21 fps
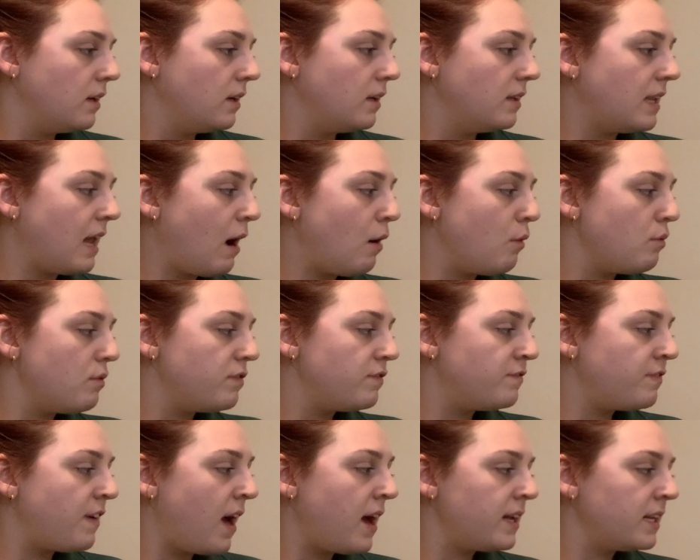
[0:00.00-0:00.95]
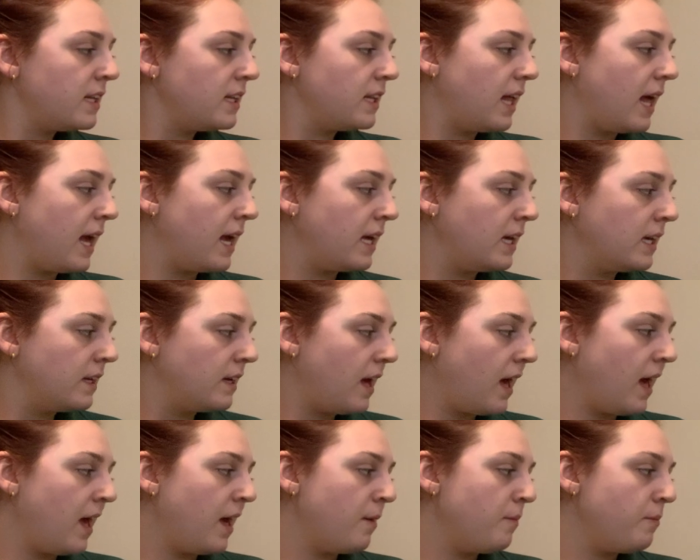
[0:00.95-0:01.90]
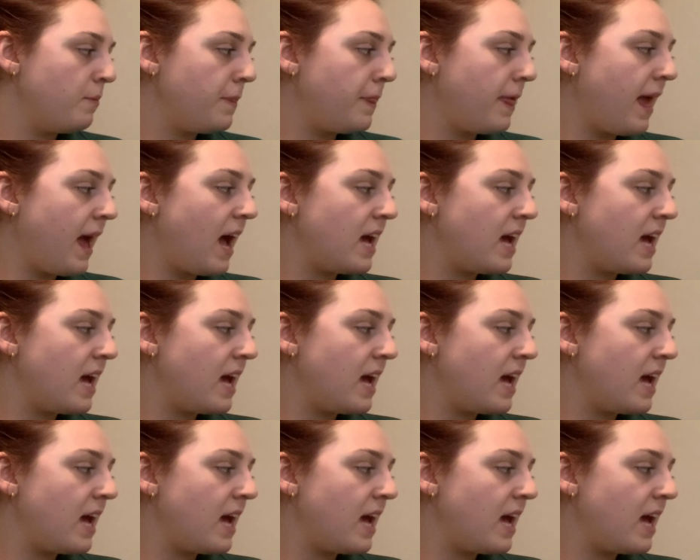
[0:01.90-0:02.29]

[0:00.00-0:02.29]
Now, finally, they